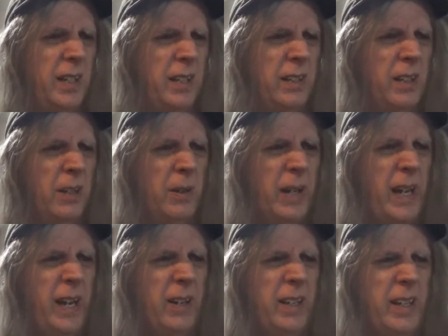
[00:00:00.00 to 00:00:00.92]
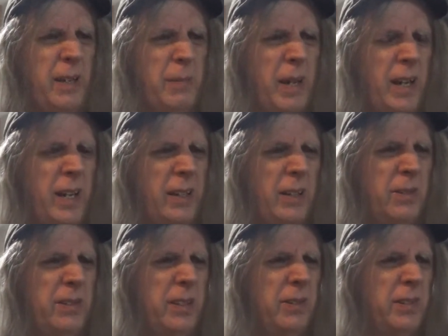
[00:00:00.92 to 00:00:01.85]
You know, and how he came out, I
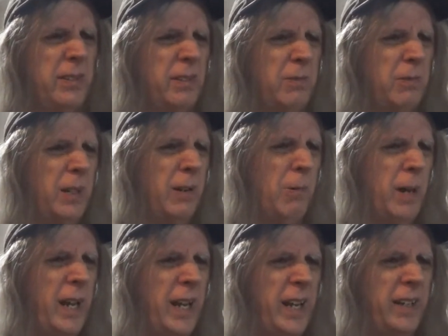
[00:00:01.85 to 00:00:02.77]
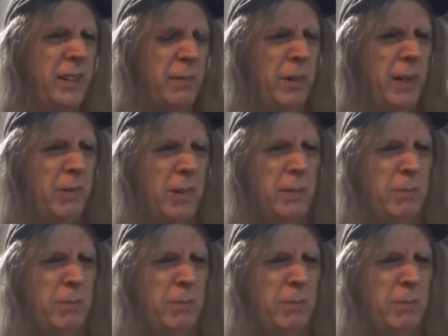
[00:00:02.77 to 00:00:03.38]
noticed he was way ahead of him by one